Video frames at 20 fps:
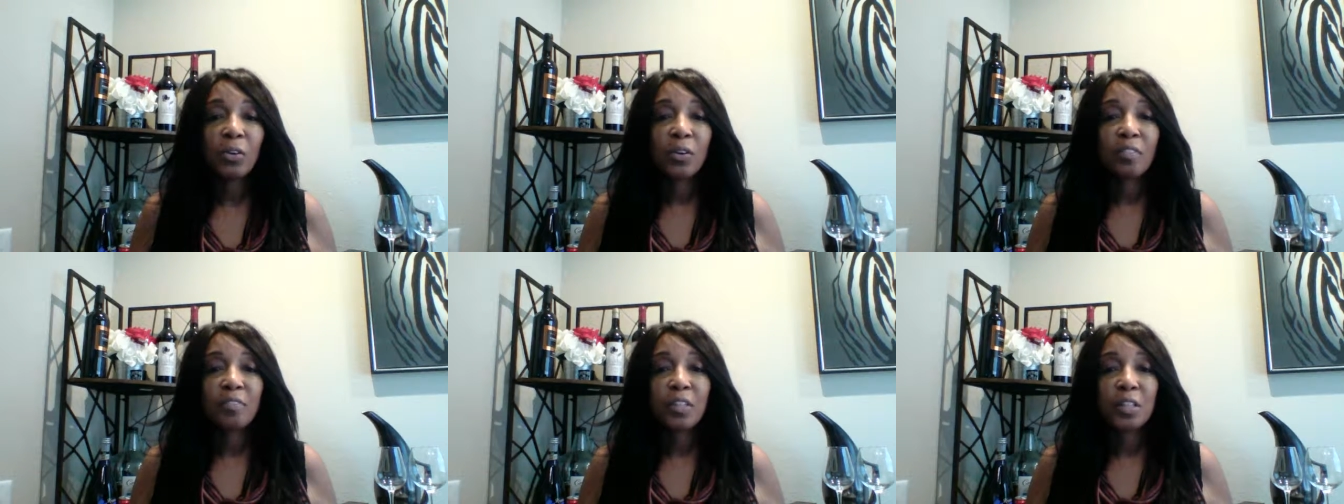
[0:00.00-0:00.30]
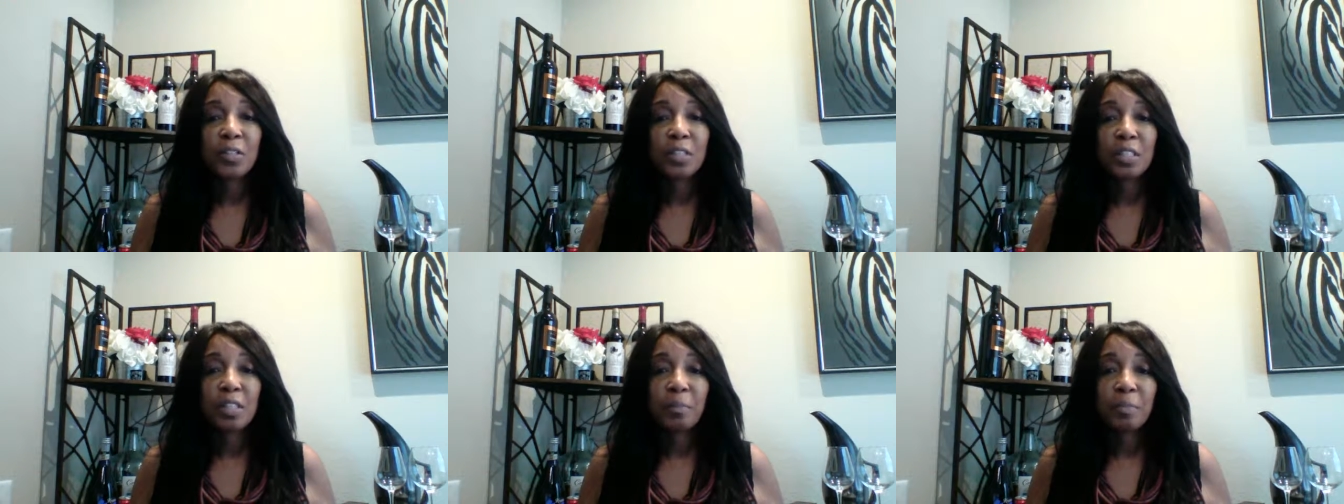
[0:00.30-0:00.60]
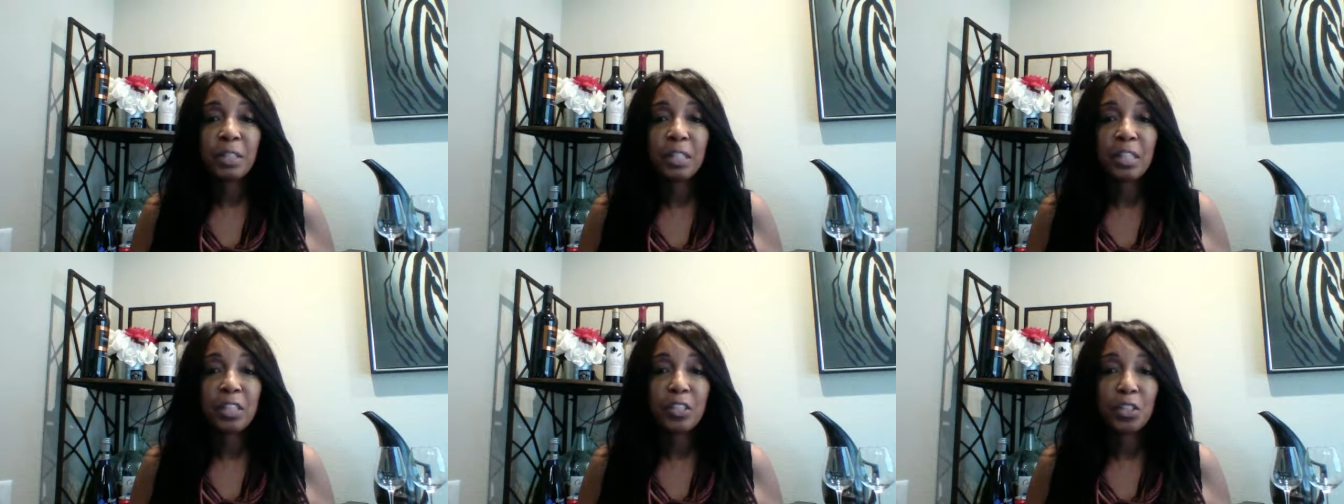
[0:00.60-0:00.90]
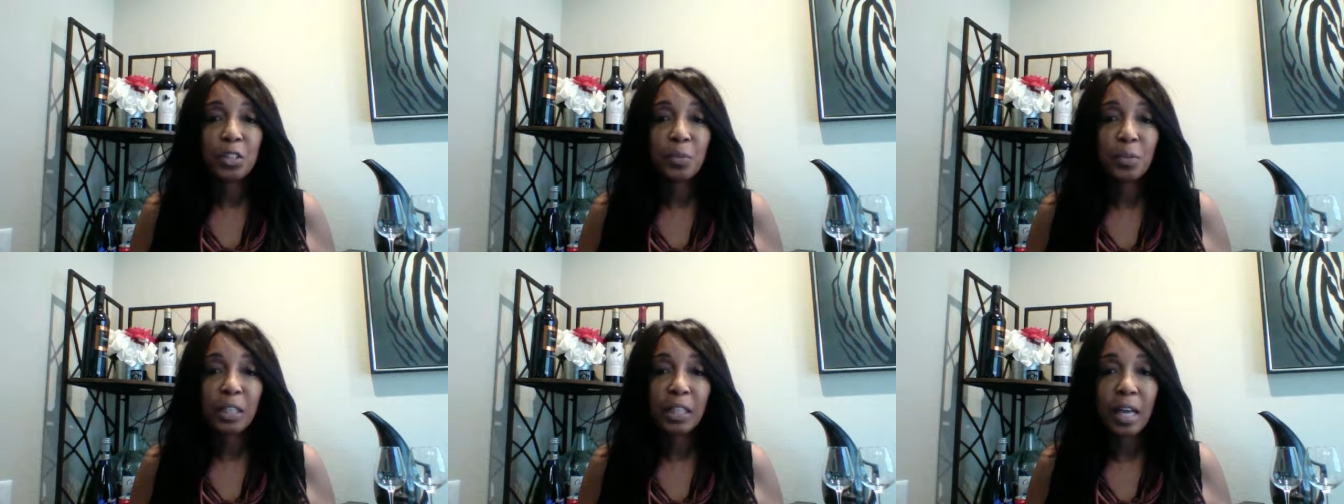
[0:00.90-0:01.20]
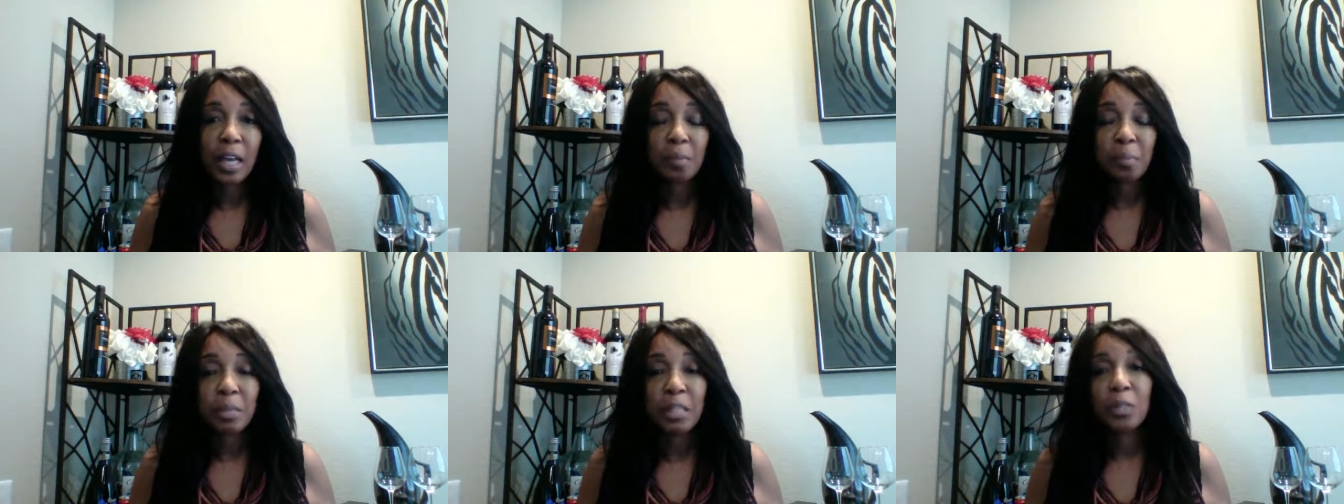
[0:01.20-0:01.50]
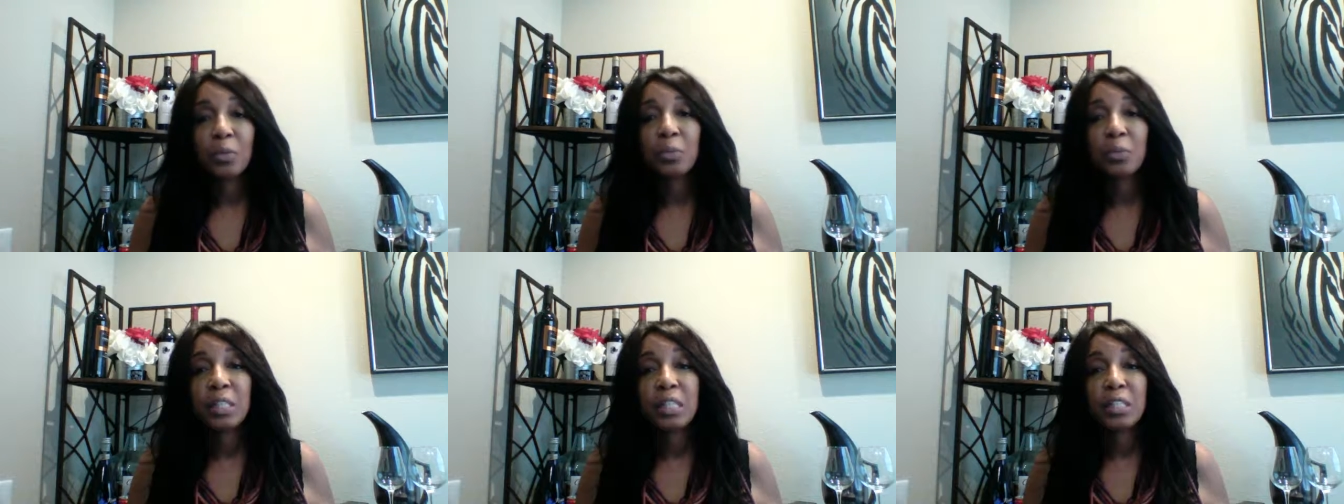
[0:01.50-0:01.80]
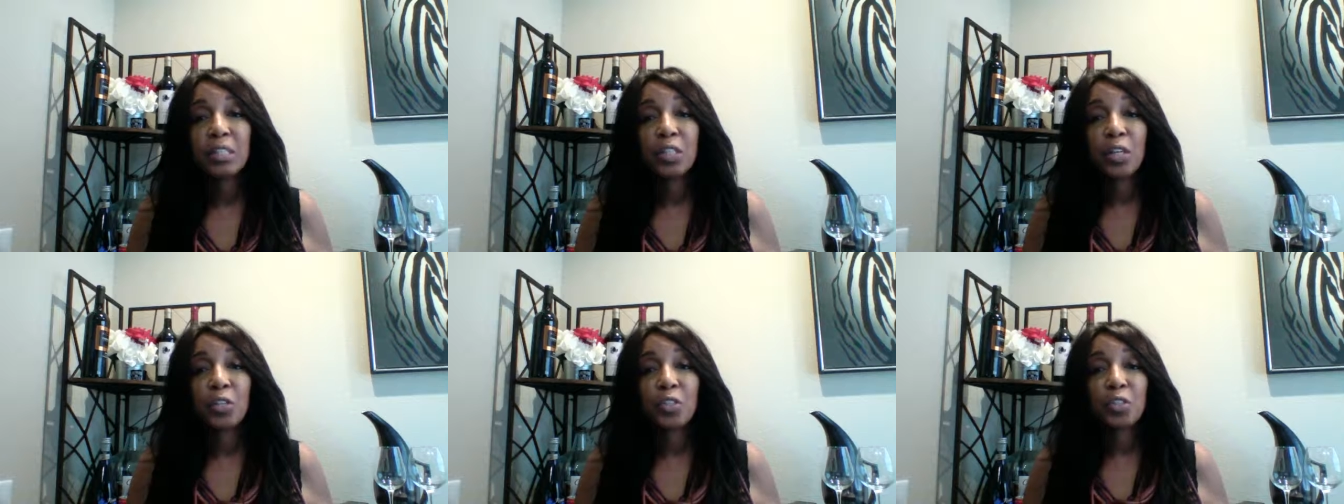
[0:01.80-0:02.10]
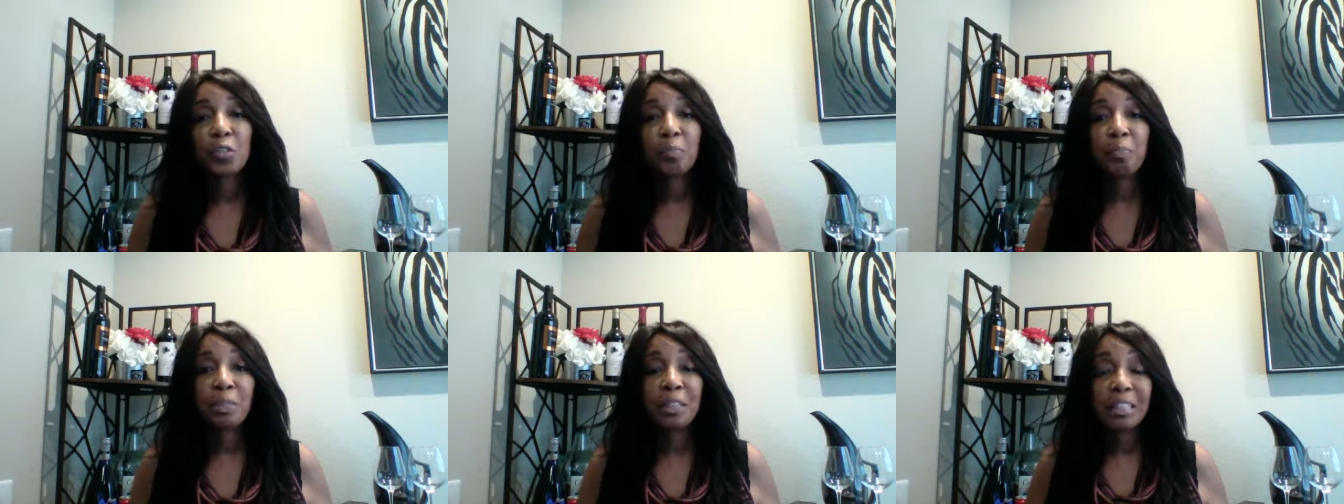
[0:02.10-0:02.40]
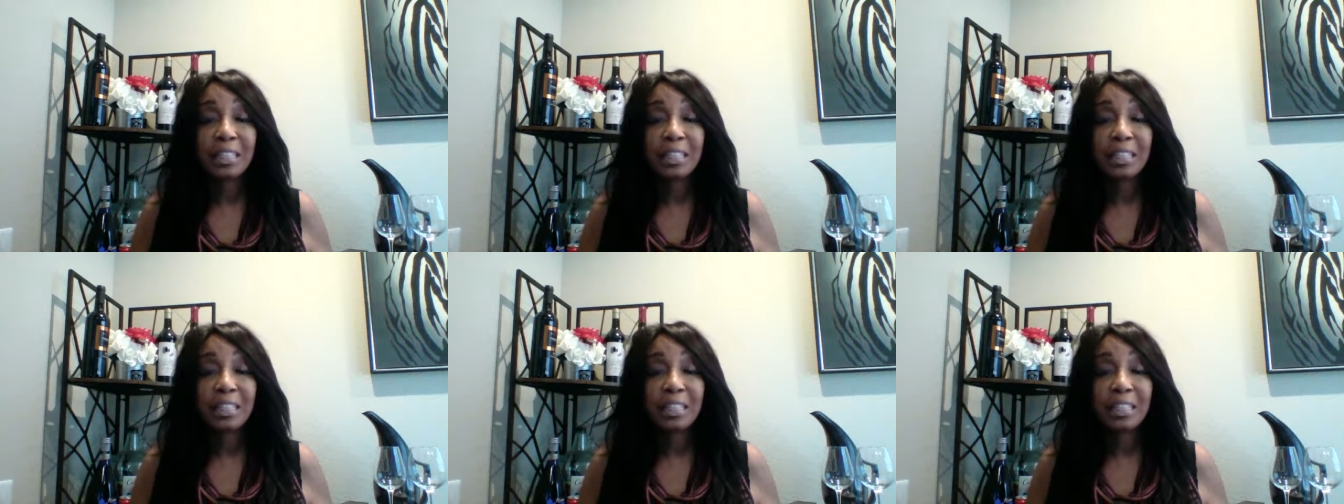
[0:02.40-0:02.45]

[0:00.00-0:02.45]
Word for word: or if there's something that you would like me to research,